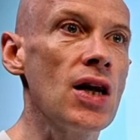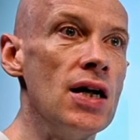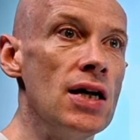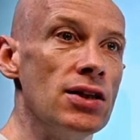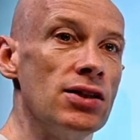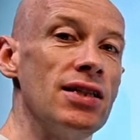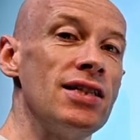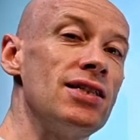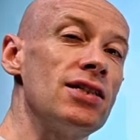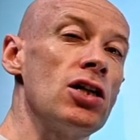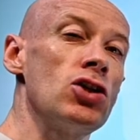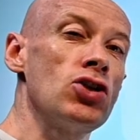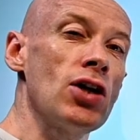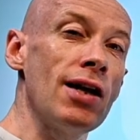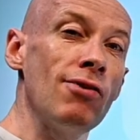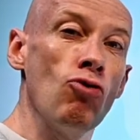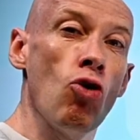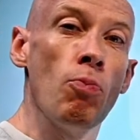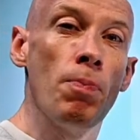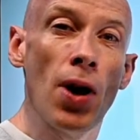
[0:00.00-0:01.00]
So this is a
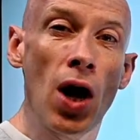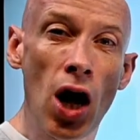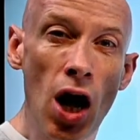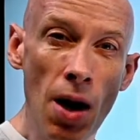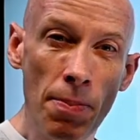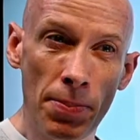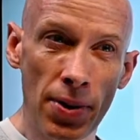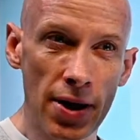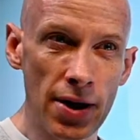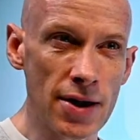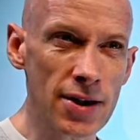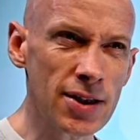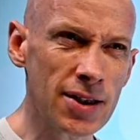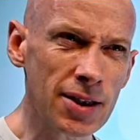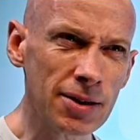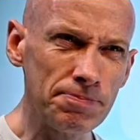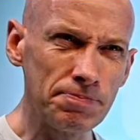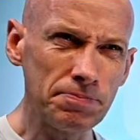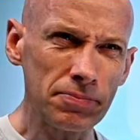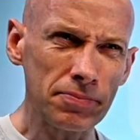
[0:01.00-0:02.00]
general purpose,
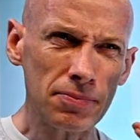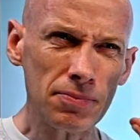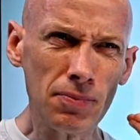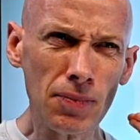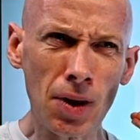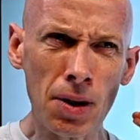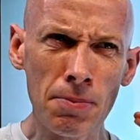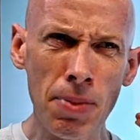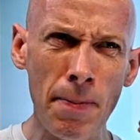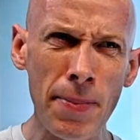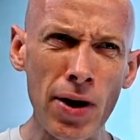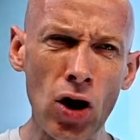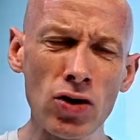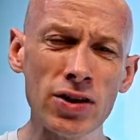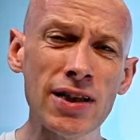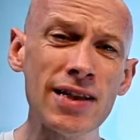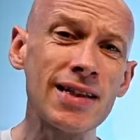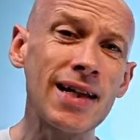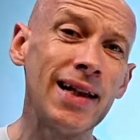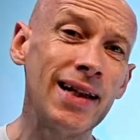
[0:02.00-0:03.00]
but because
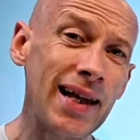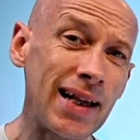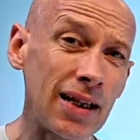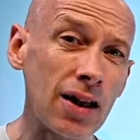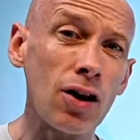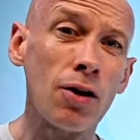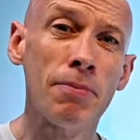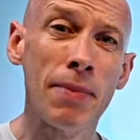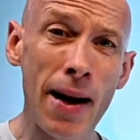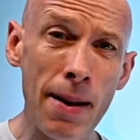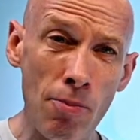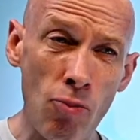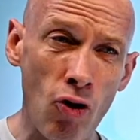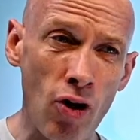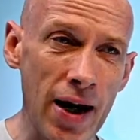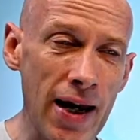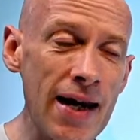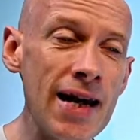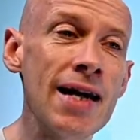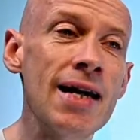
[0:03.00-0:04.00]
it's a little
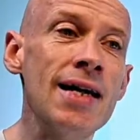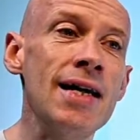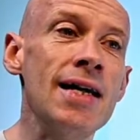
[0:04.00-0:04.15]
memory,